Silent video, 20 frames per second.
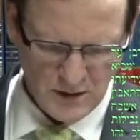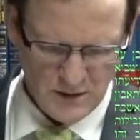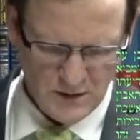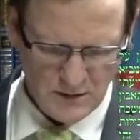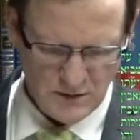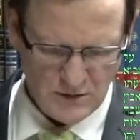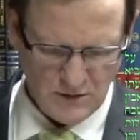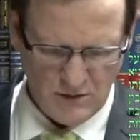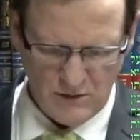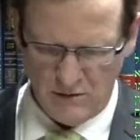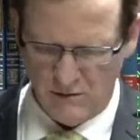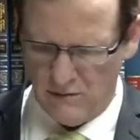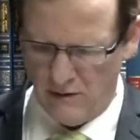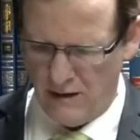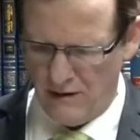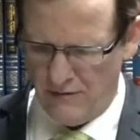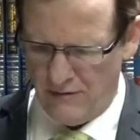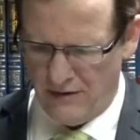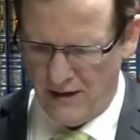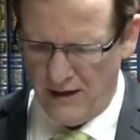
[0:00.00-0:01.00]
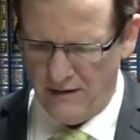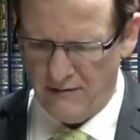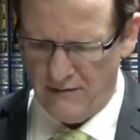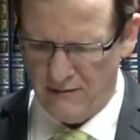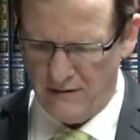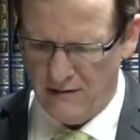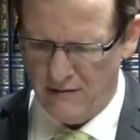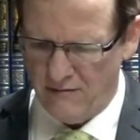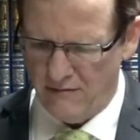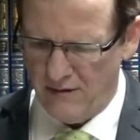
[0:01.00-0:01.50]
So and then
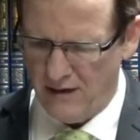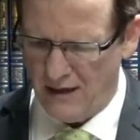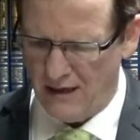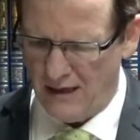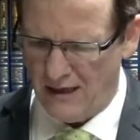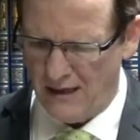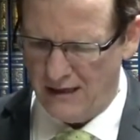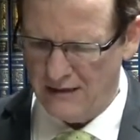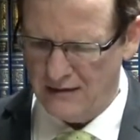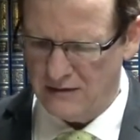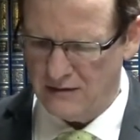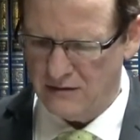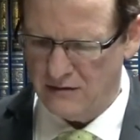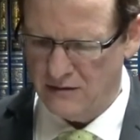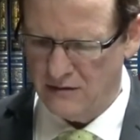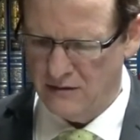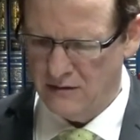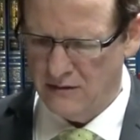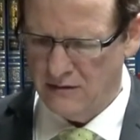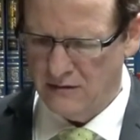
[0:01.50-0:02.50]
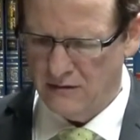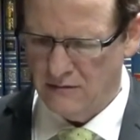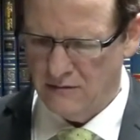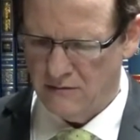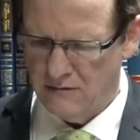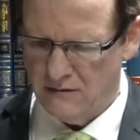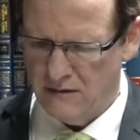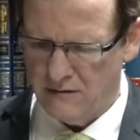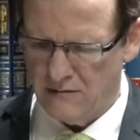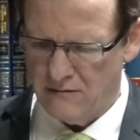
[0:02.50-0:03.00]
he realized
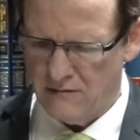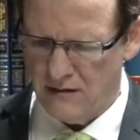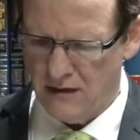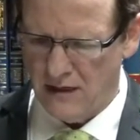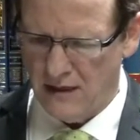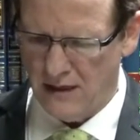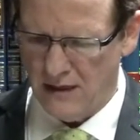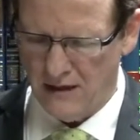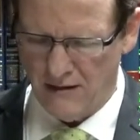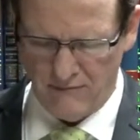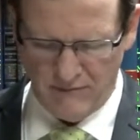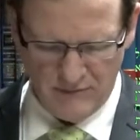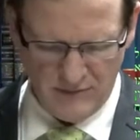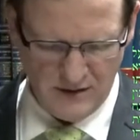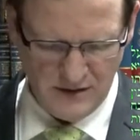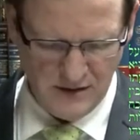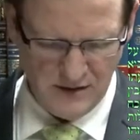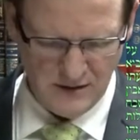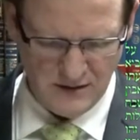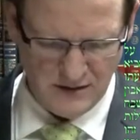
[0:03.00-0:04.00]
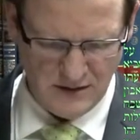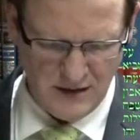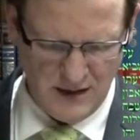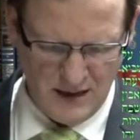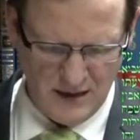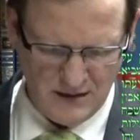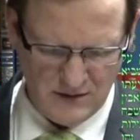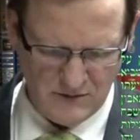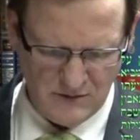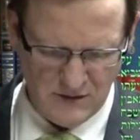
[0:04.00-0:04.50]
that um, he is
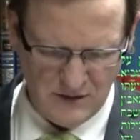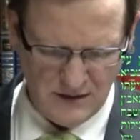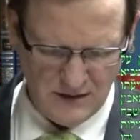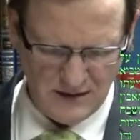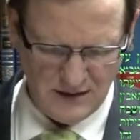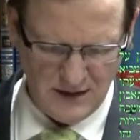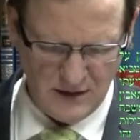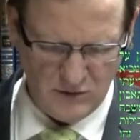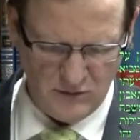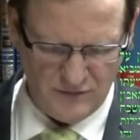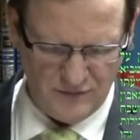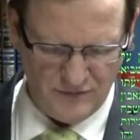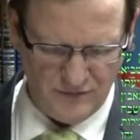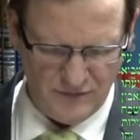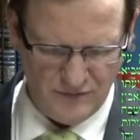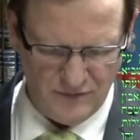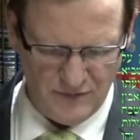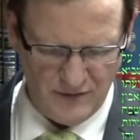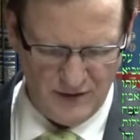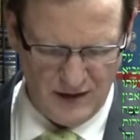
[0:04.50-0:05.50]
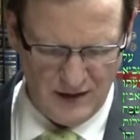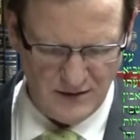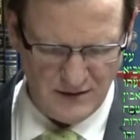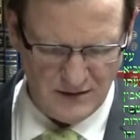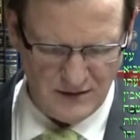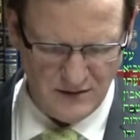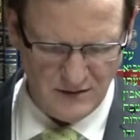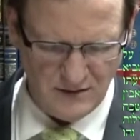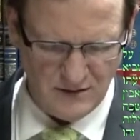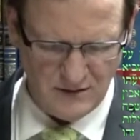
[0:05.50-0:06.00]
not instead of
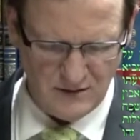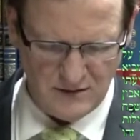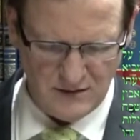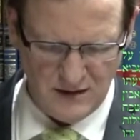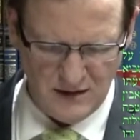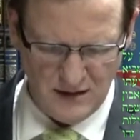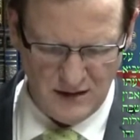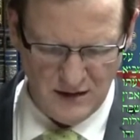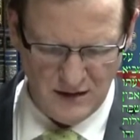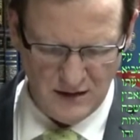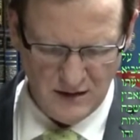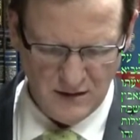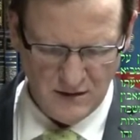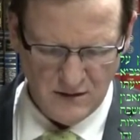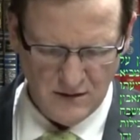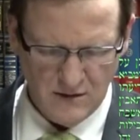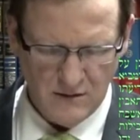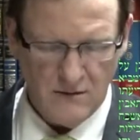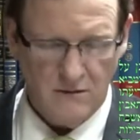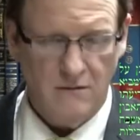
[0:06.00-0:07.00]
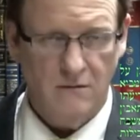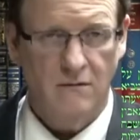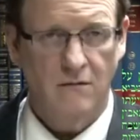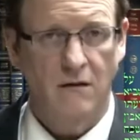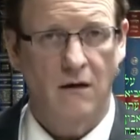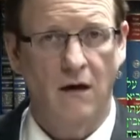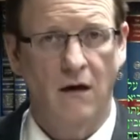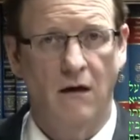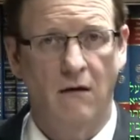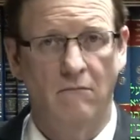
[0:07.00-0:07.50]
uncertainty
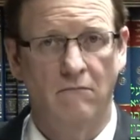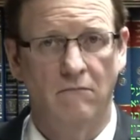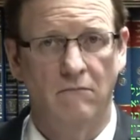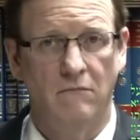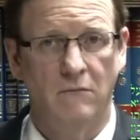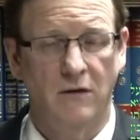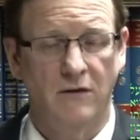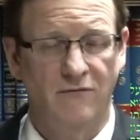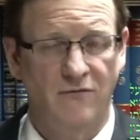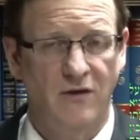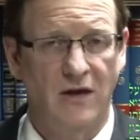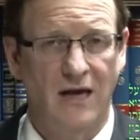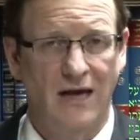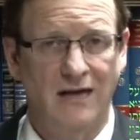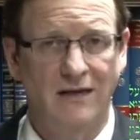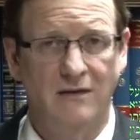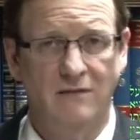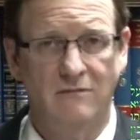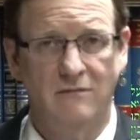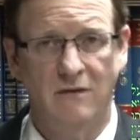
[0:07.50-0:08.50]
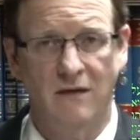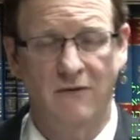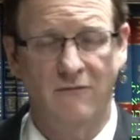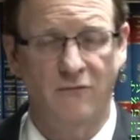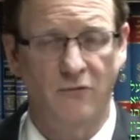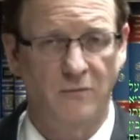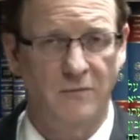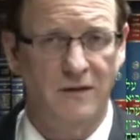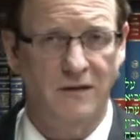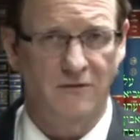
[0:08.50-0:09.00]
um, if he ate uh,
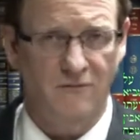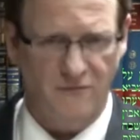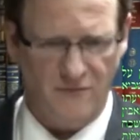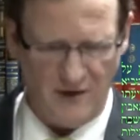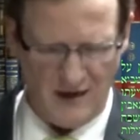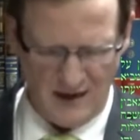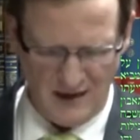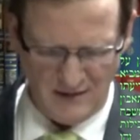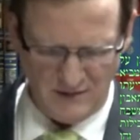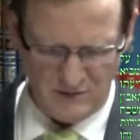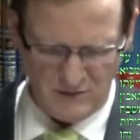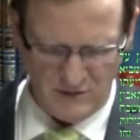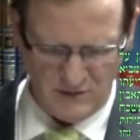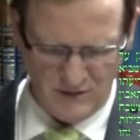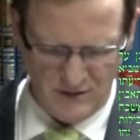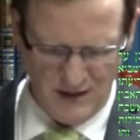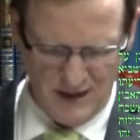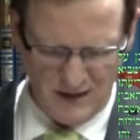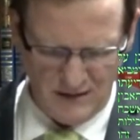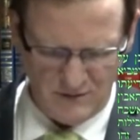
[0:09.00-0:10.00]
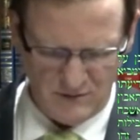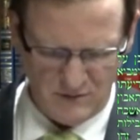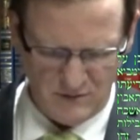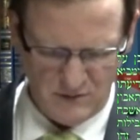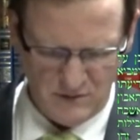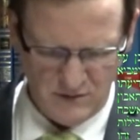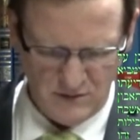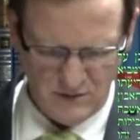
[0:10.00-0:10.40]
forbidden fat or not.